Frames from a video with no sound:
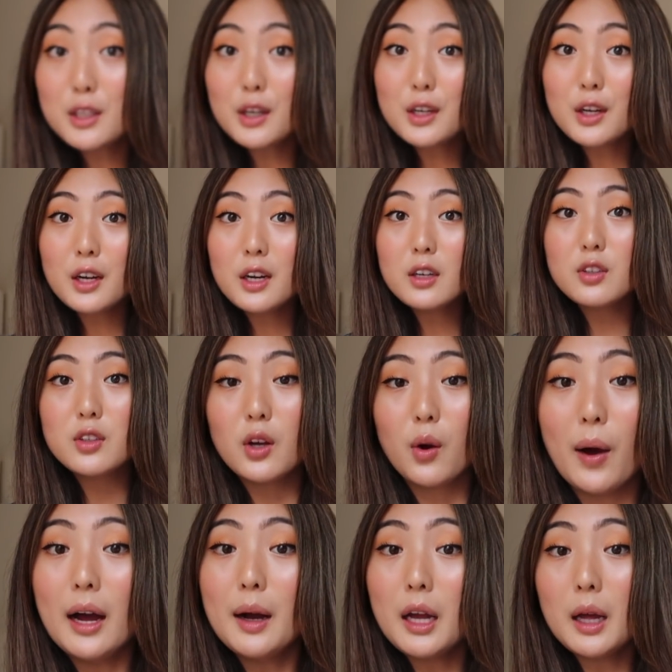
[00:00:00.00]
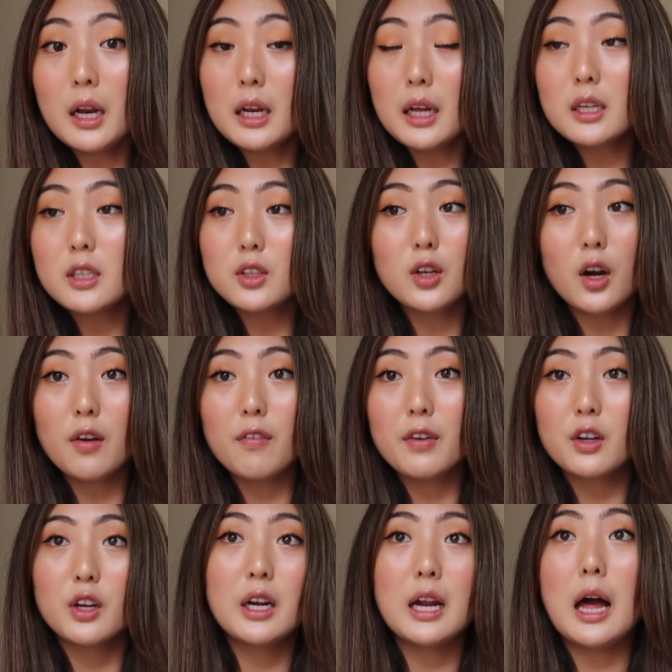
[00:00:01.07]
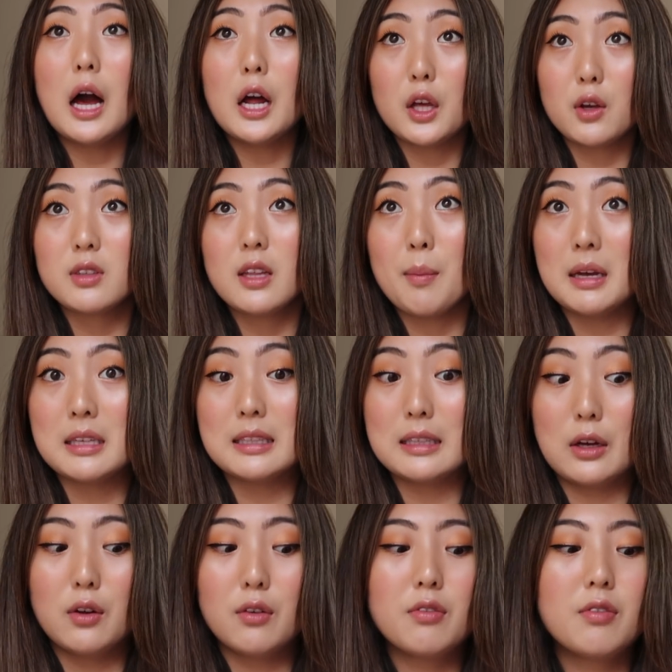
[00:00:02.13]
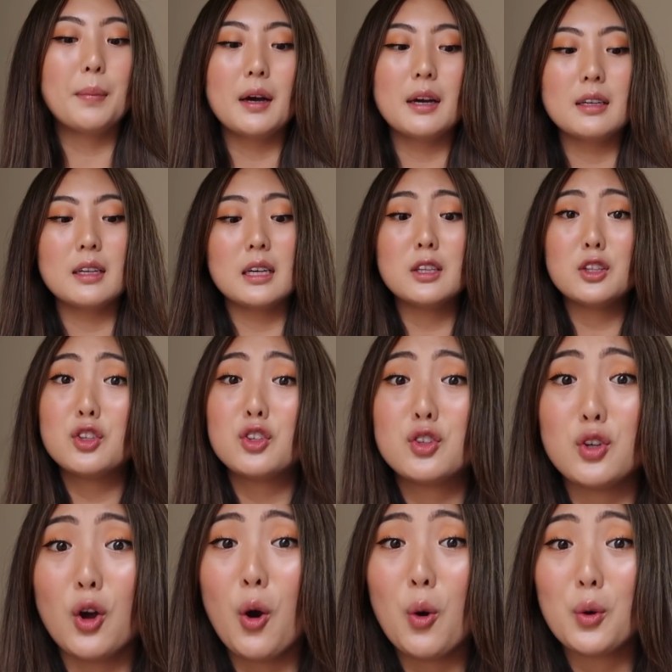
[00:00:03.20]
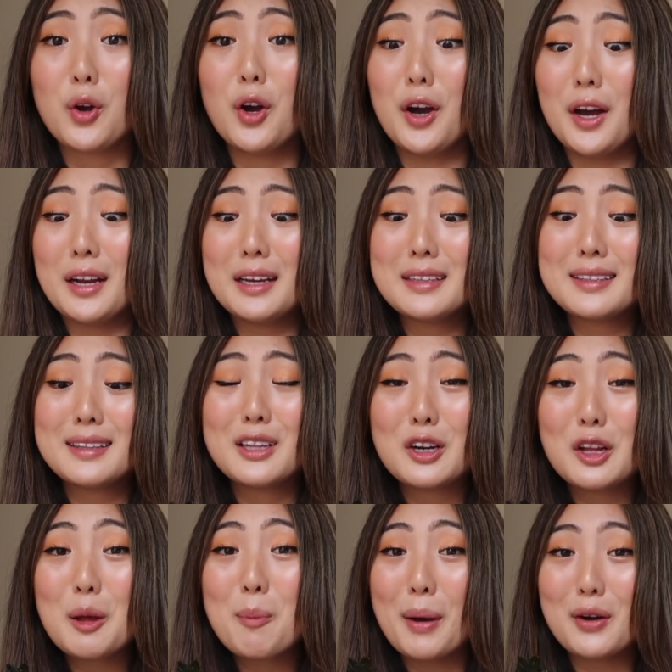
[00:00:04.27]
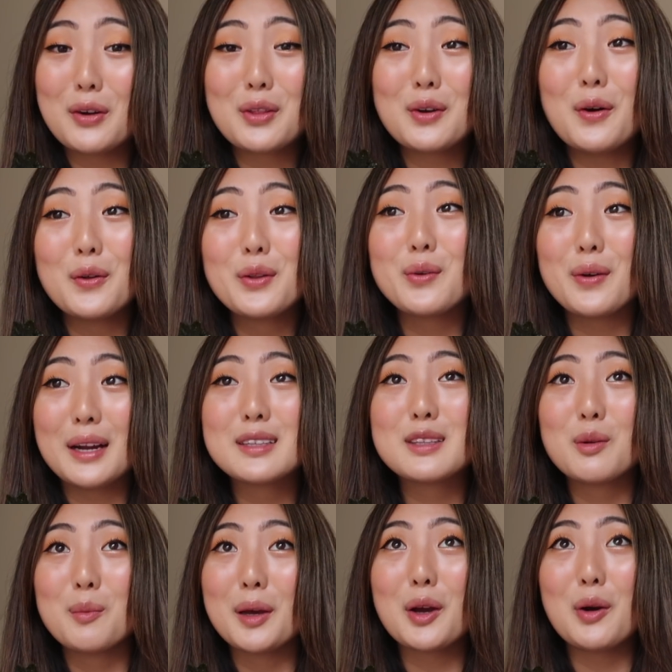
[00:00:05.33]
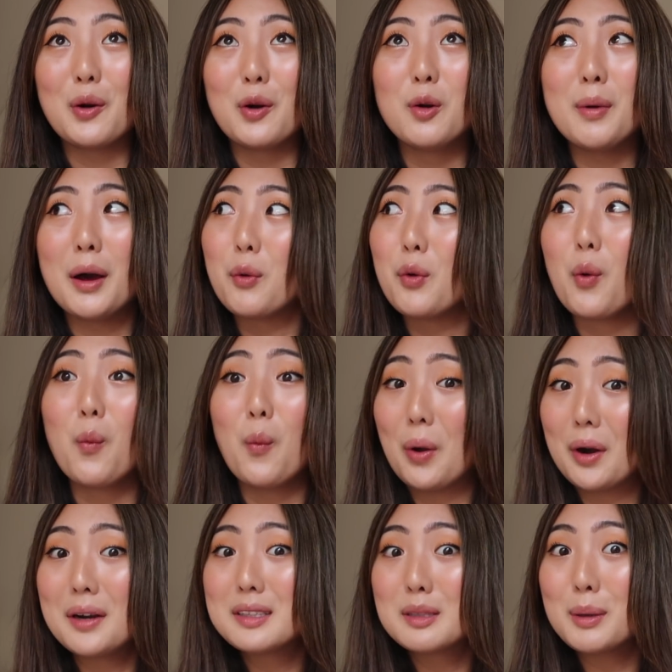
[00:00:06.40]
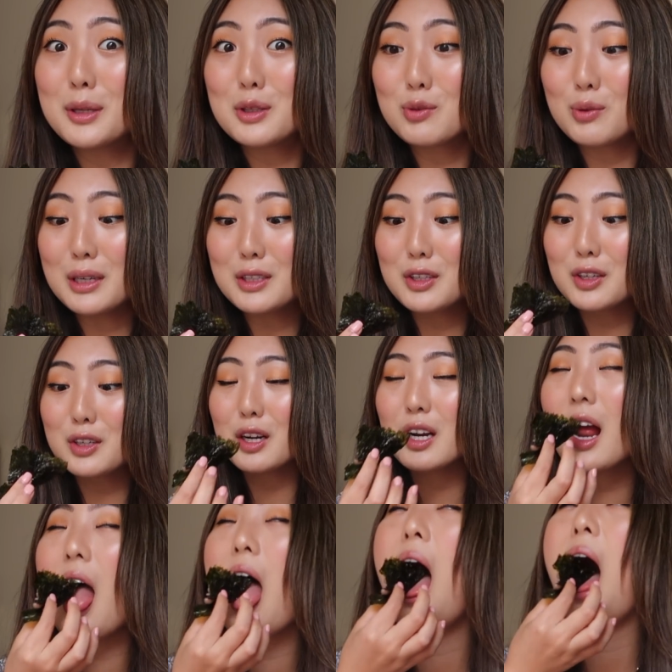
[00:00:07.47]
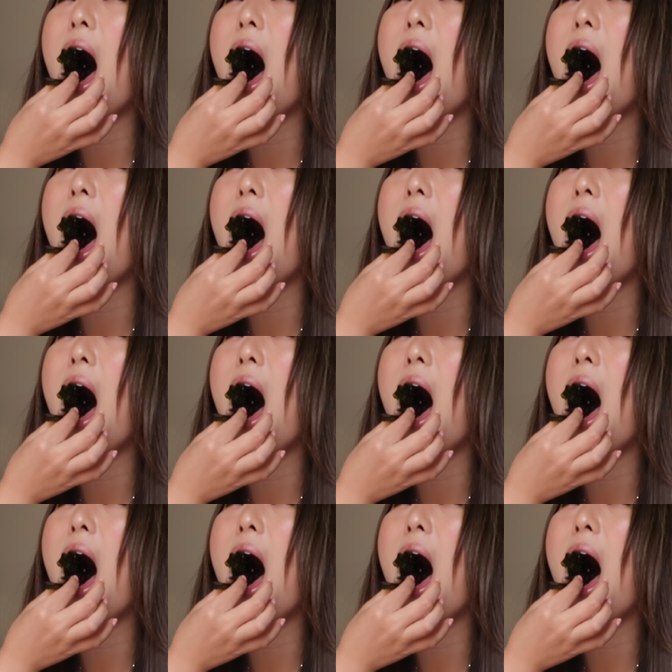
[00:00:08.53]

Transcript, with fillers: cooker. So I'm gonna need to start figuring out how to use that myself. But it's so good. It's literally better than all the rice that we make at home. I don't know what it is about this rice cooker.